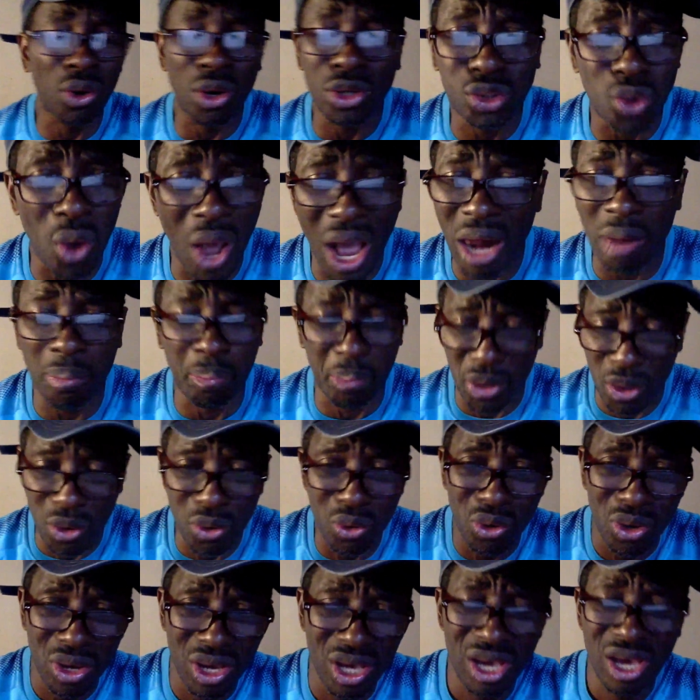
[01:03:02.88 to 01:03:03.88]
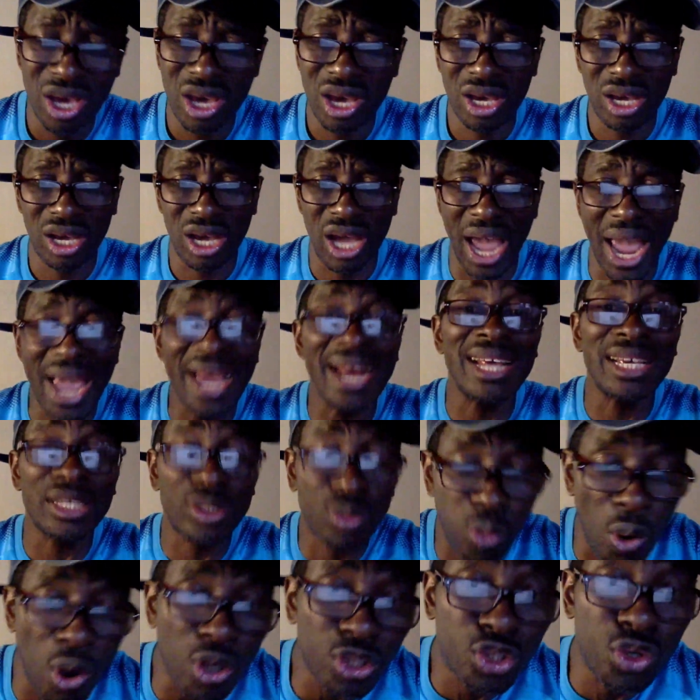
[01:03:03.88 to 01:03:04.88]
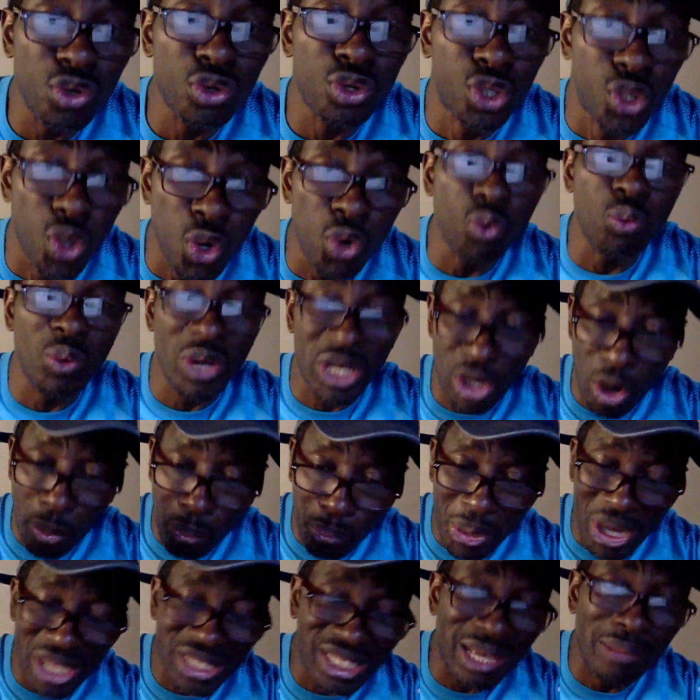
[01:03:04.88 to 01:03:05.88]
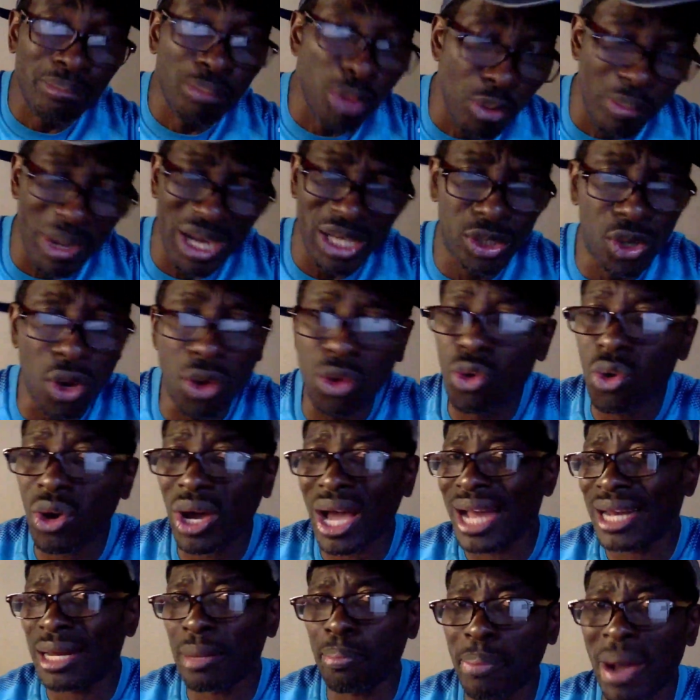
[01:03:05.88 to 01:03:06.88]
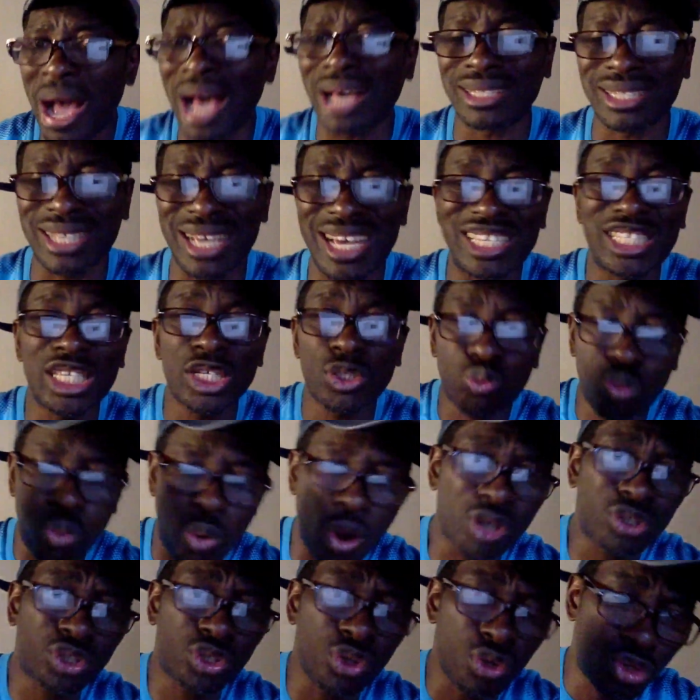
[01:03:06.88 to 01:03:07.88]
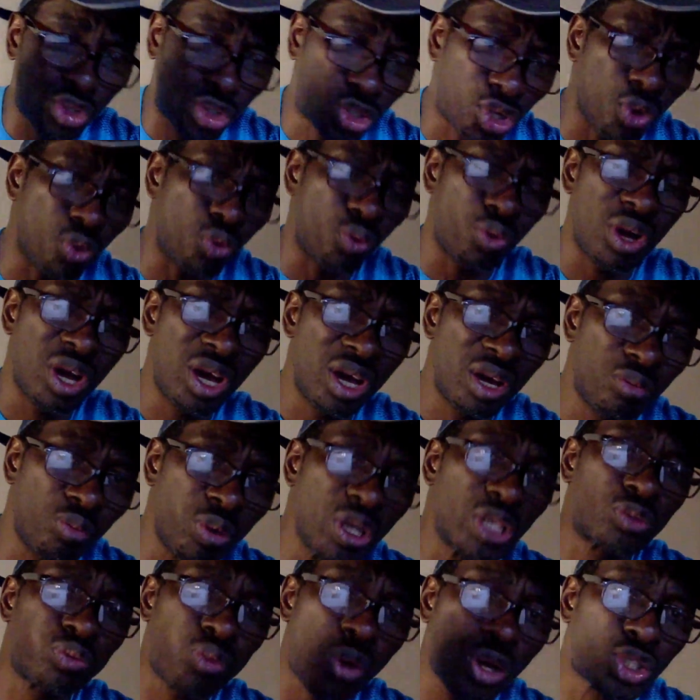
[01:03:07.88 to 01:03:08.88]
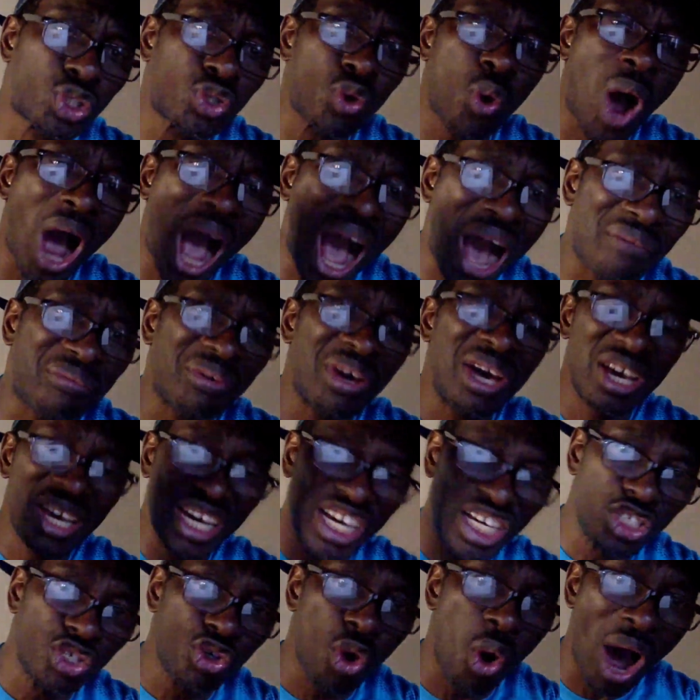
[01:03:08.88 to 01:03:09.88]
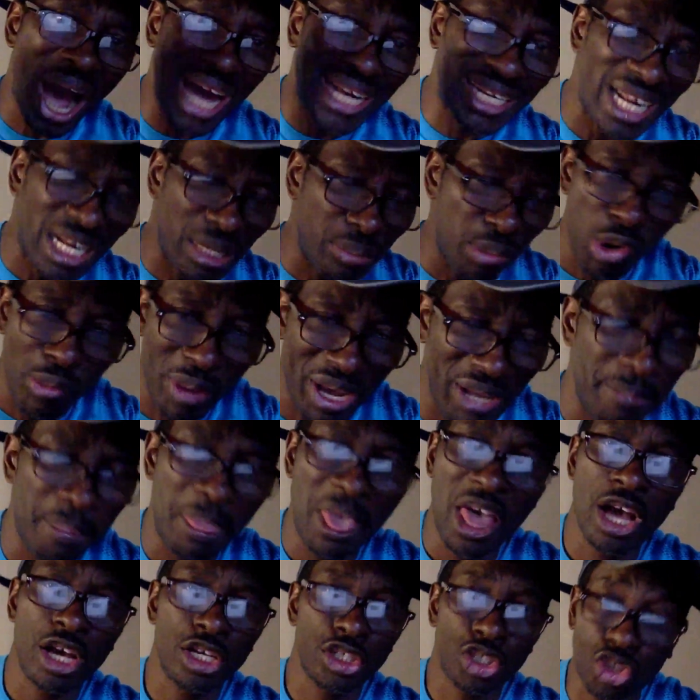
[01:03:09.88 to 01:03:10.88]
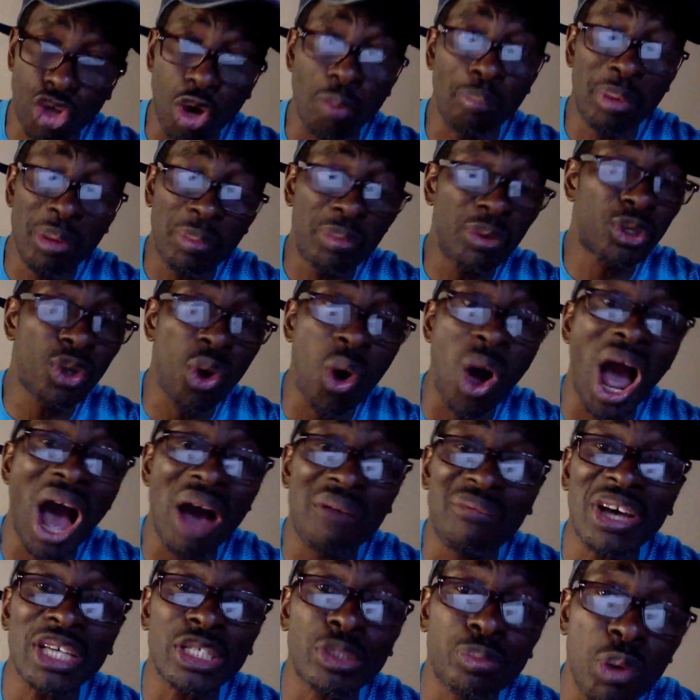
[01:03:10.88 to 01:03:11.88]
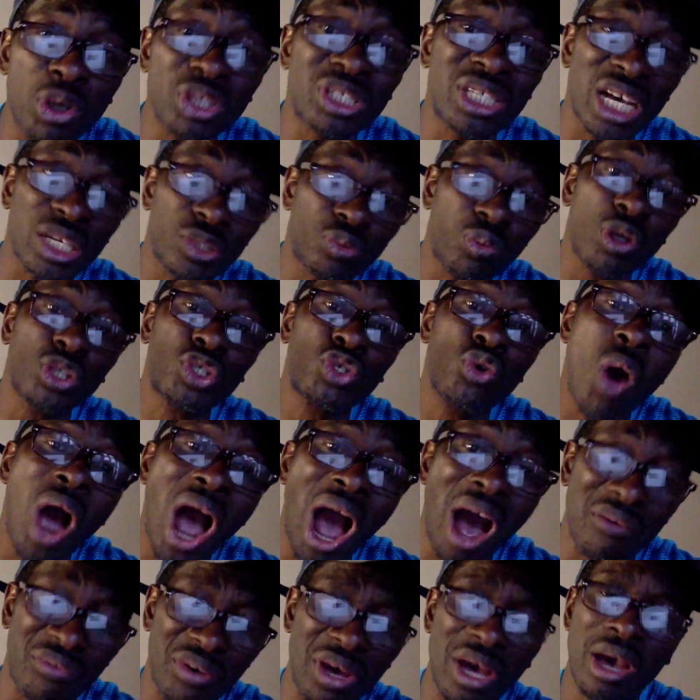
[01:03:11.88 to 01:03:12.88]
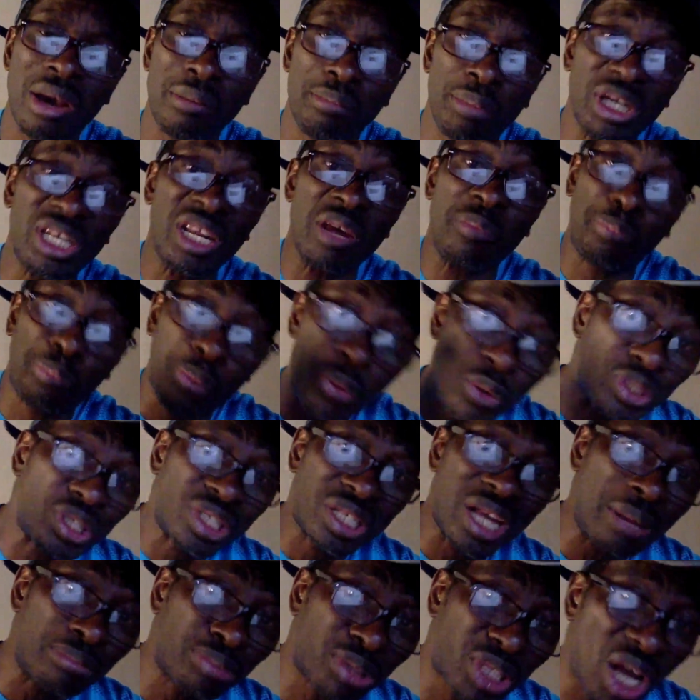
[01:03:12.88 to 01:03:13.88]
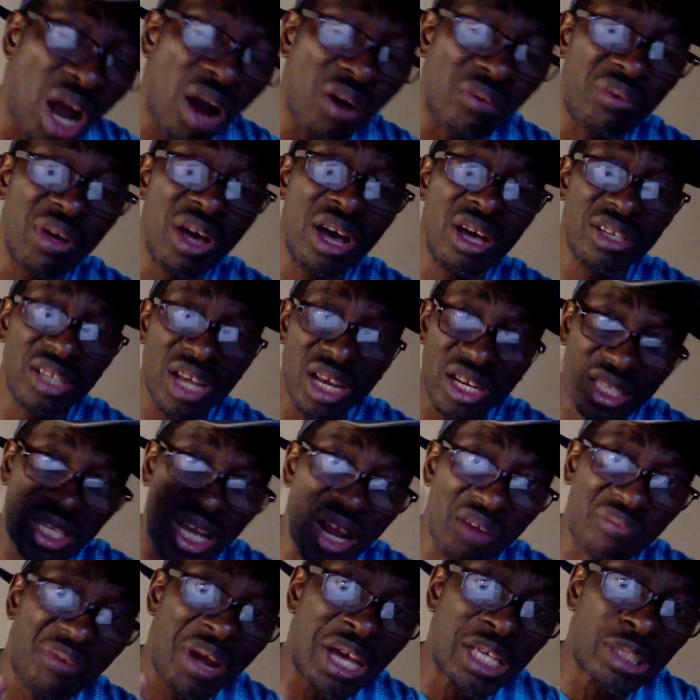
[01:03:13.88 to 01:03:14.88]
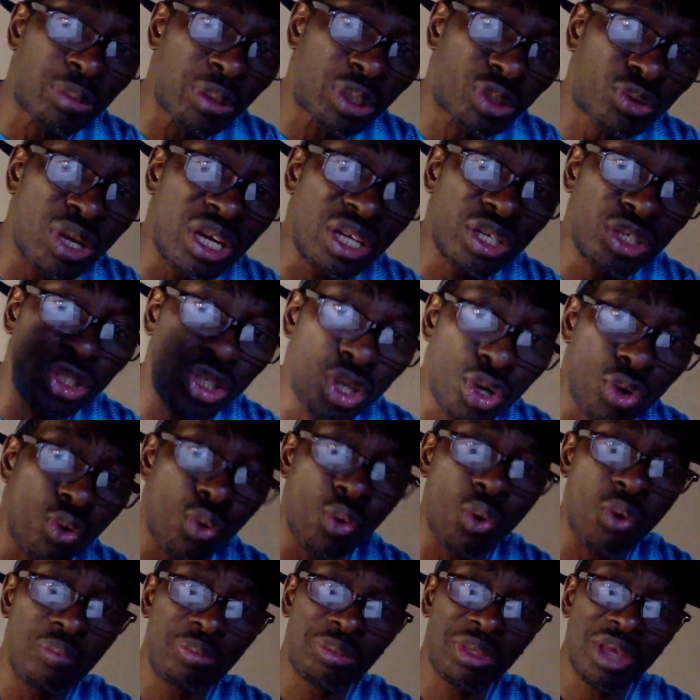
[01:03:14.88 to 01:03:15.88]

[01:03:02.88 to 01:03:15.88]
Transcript: going to help you. It is what you do with your present moment. Don't look at the past. It is what you do with what you have in your hand at the moment. Some people don't have as much as what you have, but they push themselves. The difference between you